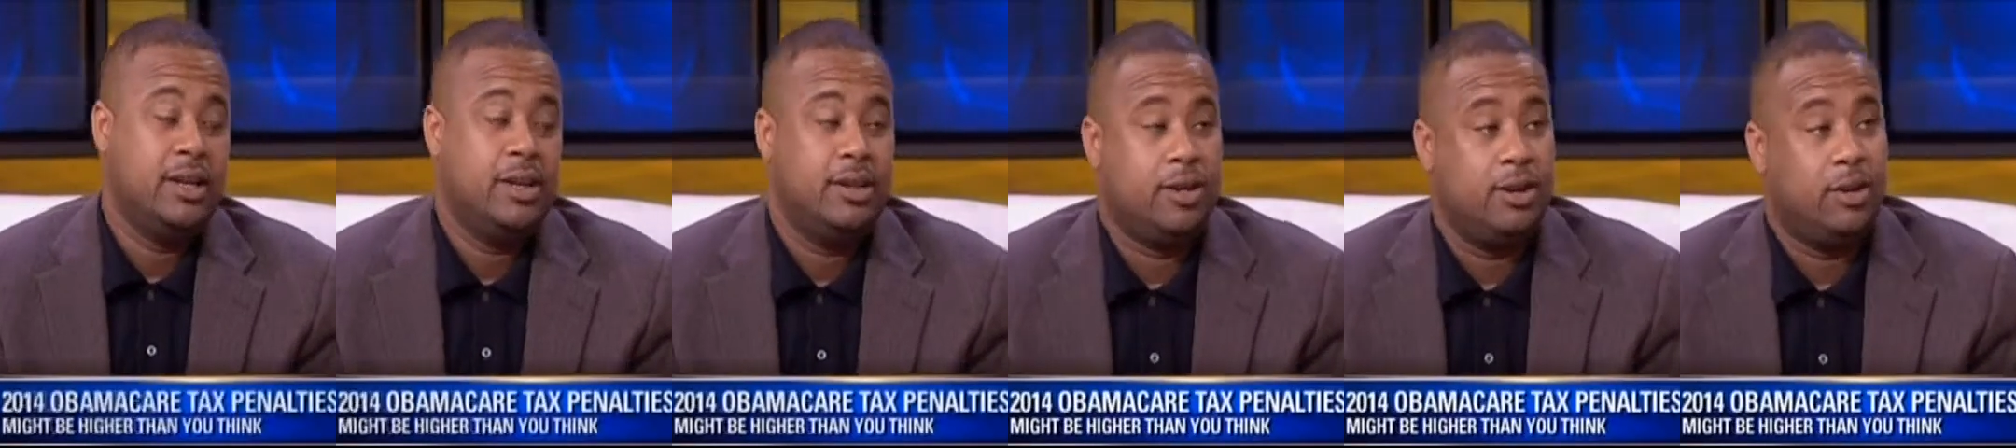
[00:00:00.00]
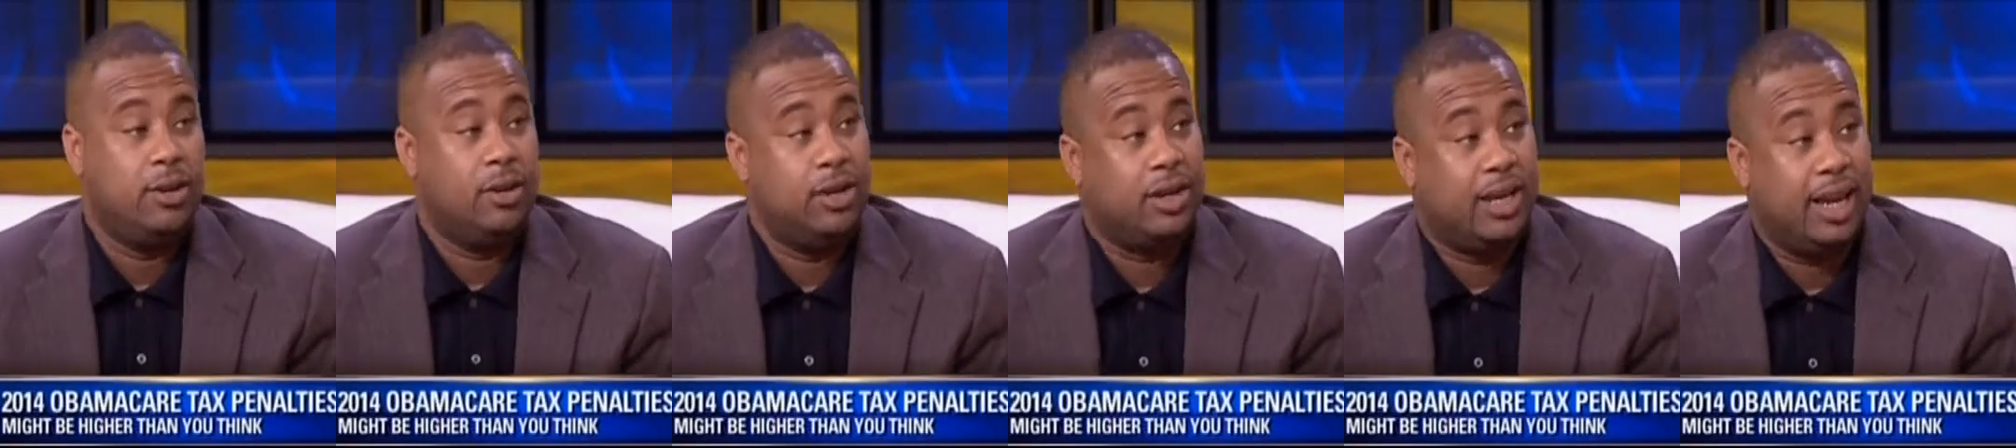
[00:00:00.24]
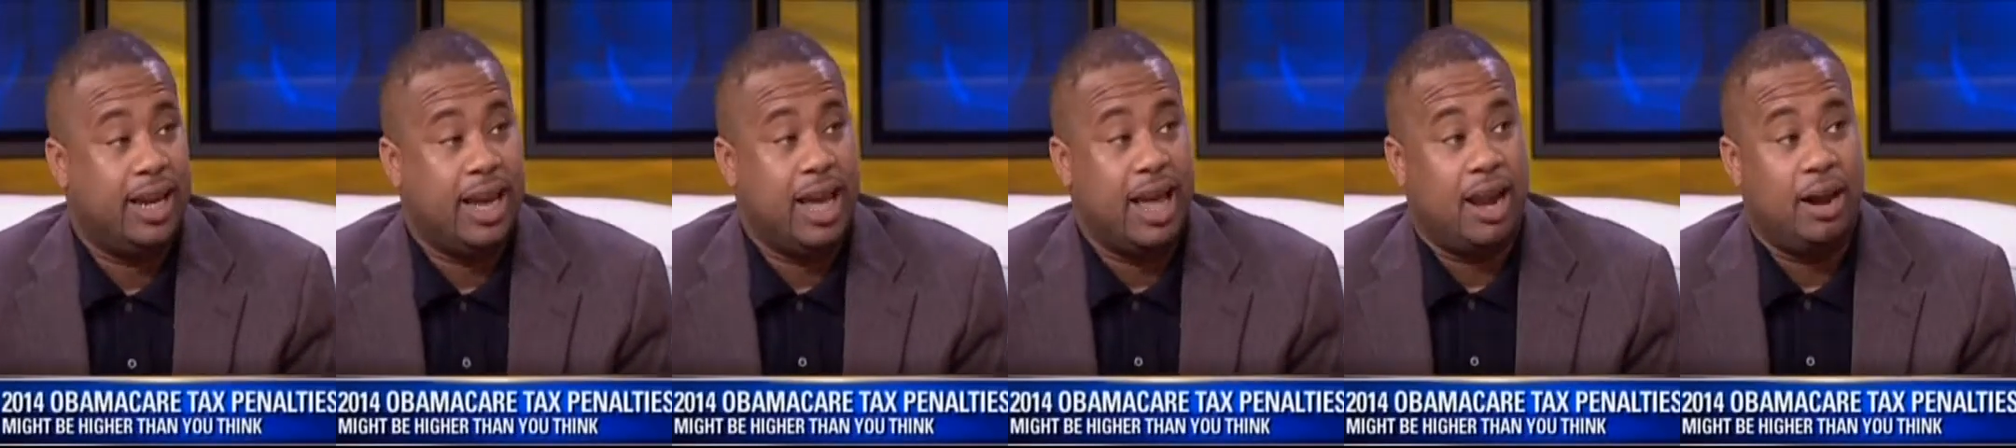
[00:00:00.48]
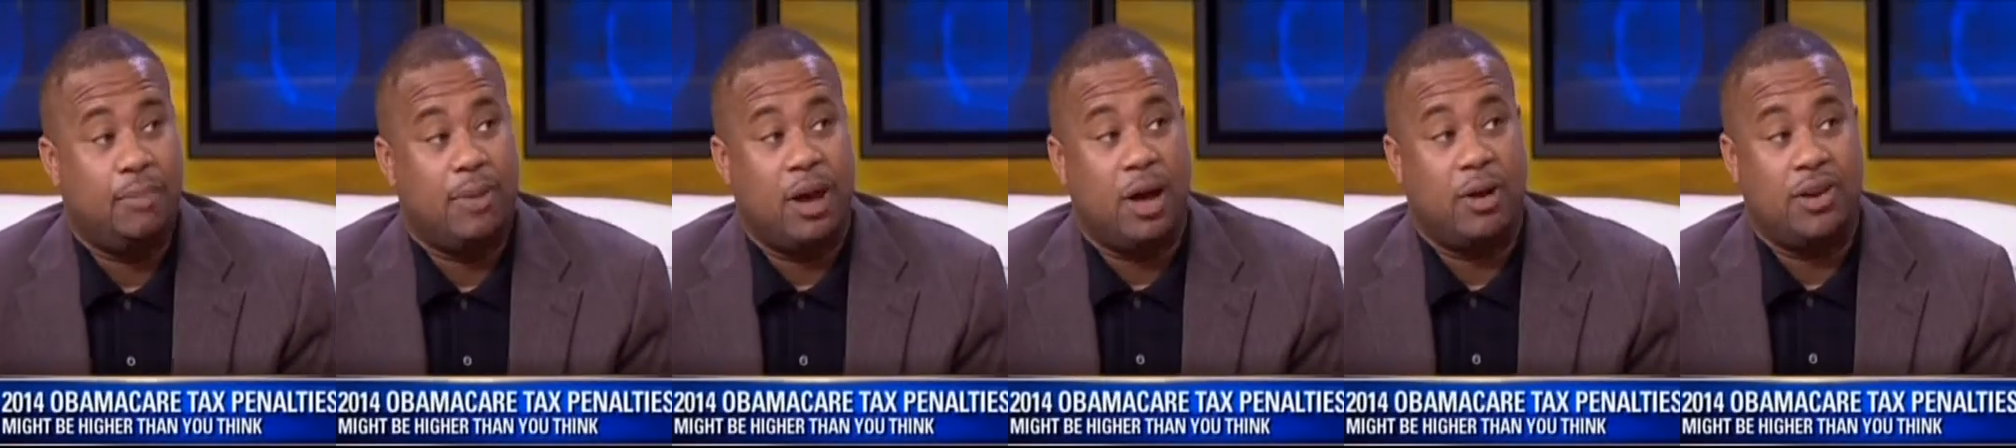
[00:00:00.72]
you're looking at
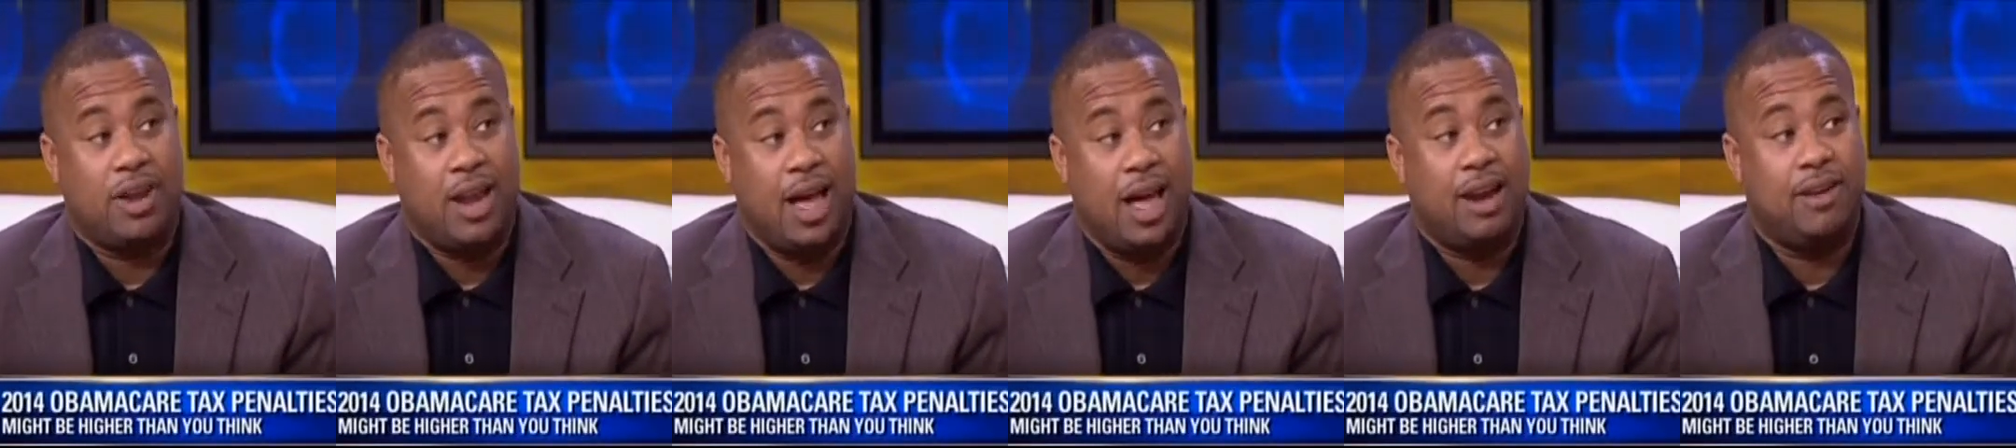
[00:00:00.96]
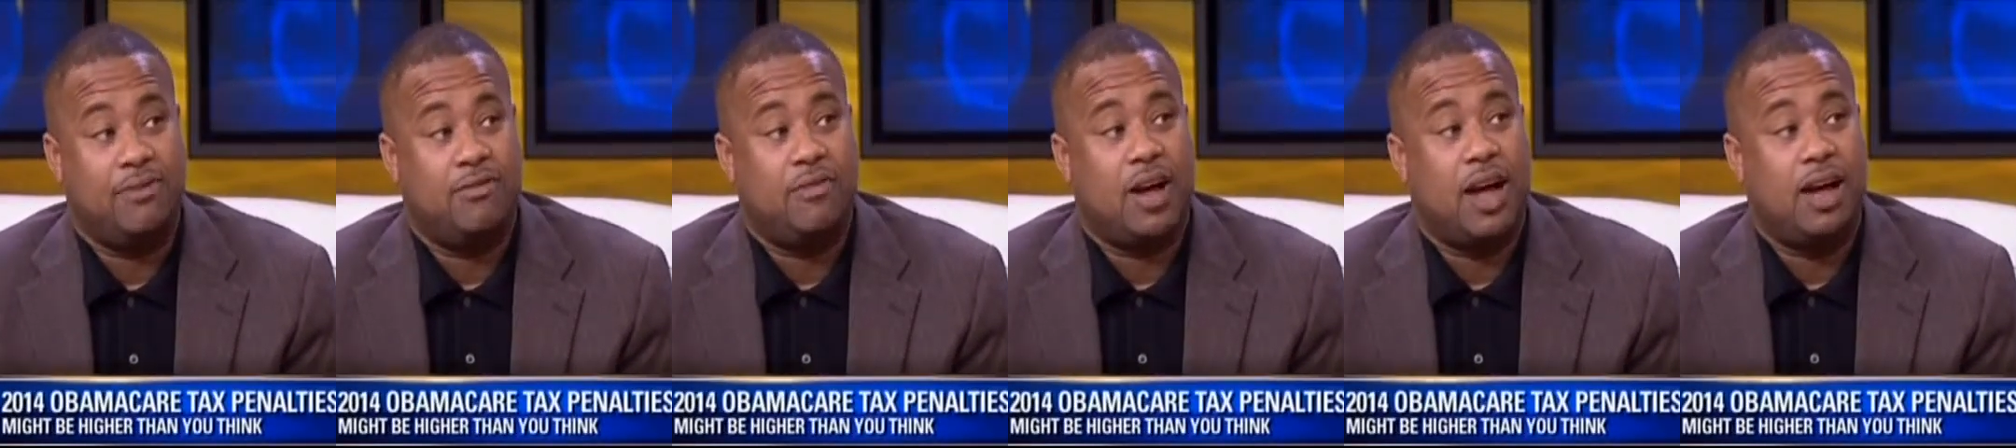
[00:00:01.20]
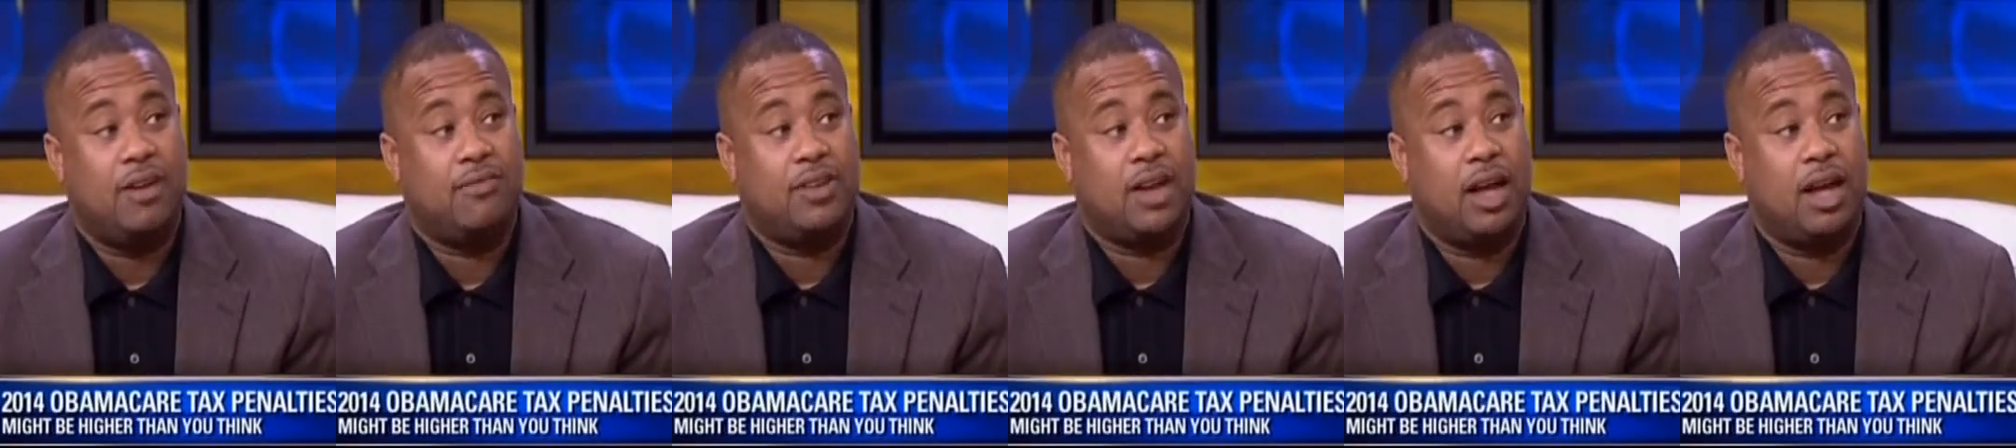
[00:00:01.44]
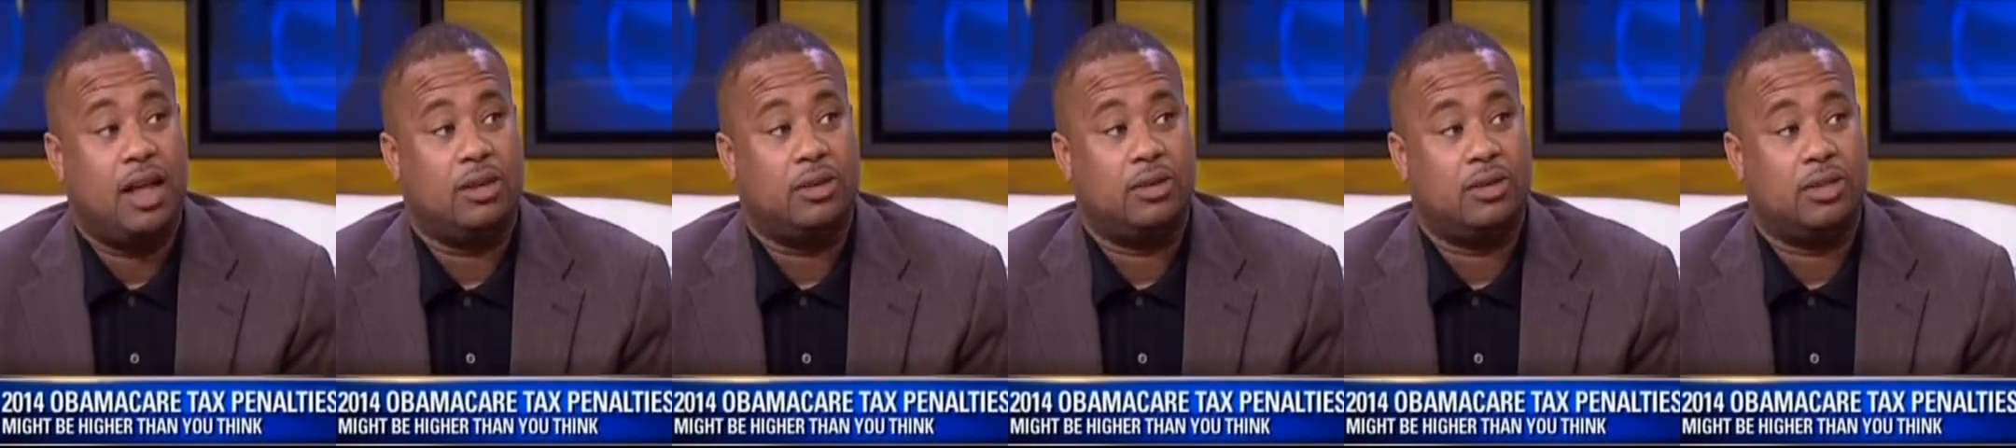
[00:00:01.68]
about
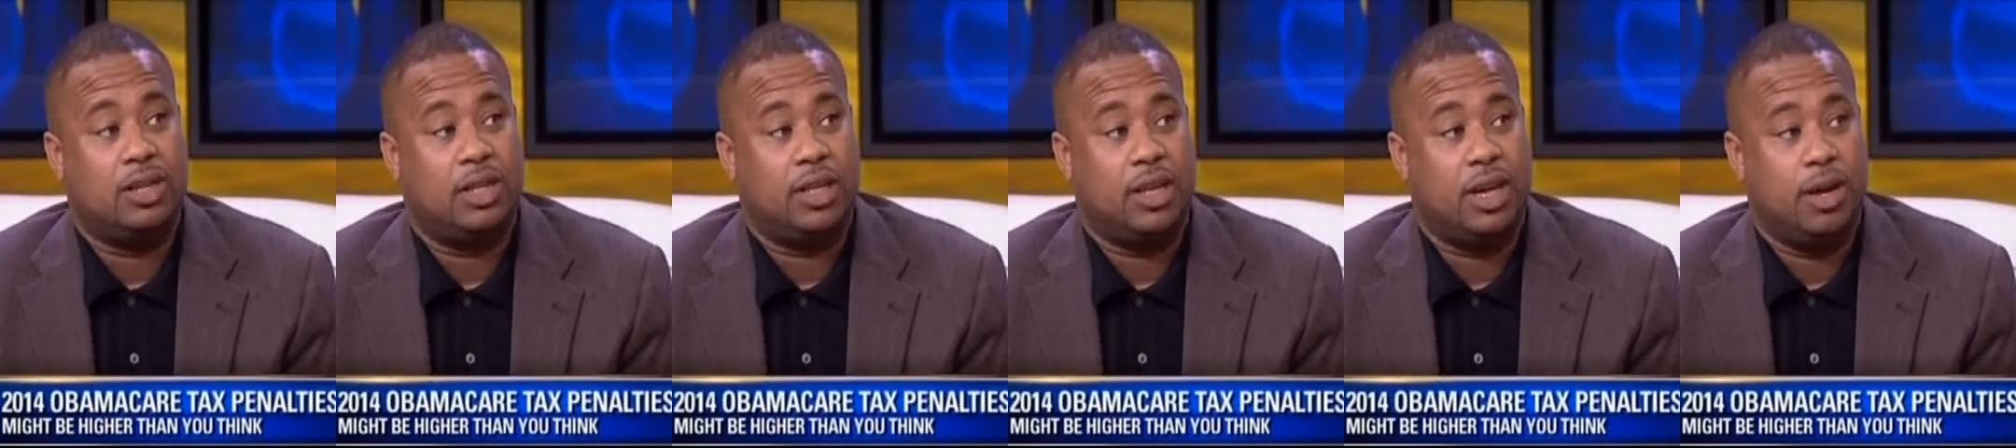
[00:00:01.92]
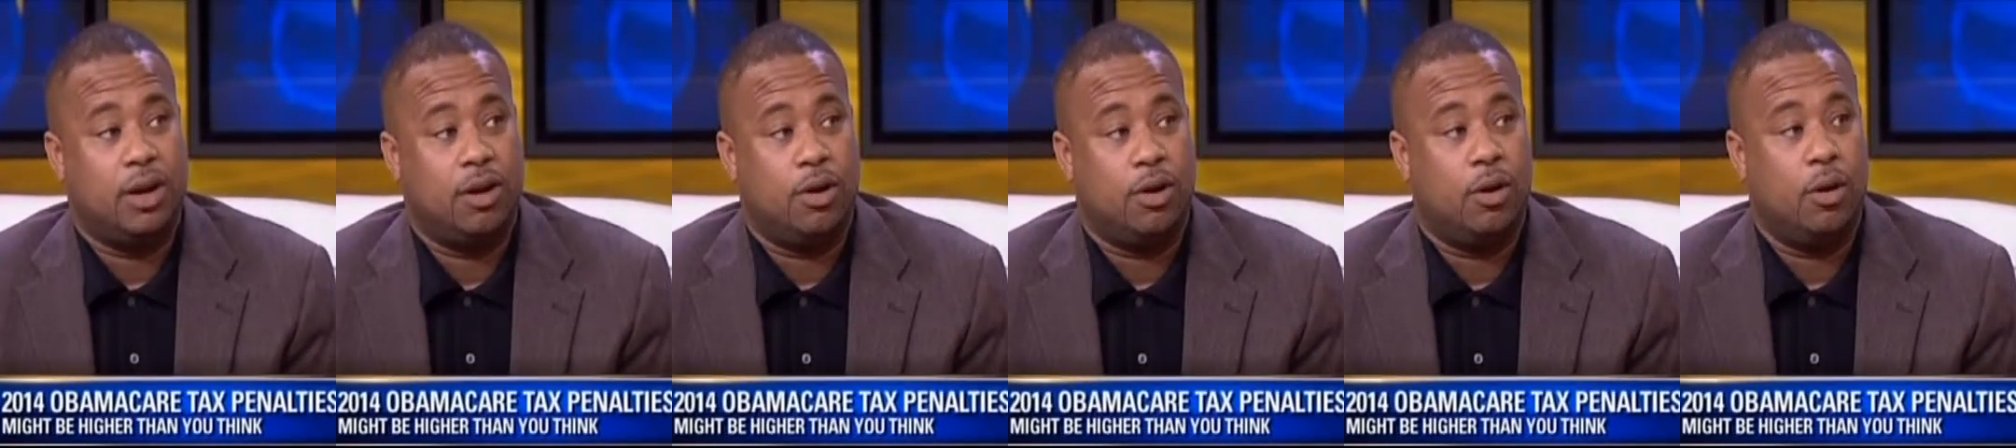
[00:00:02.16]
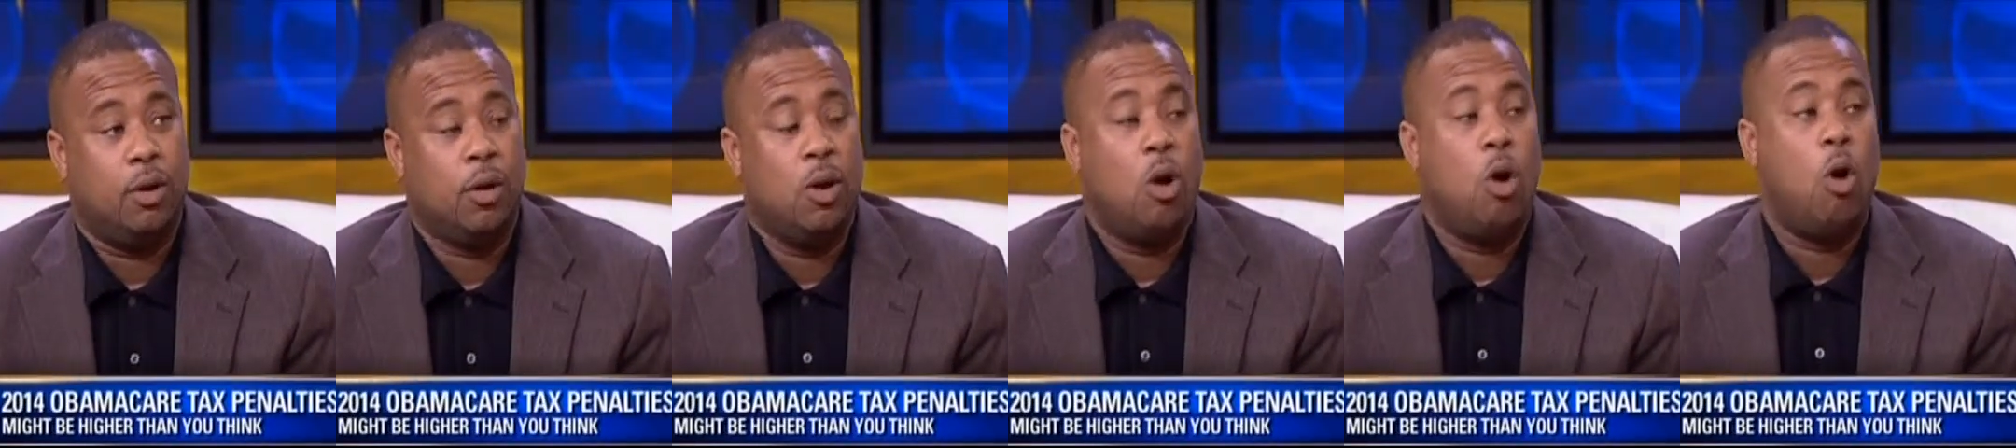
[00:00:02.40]
$95 a year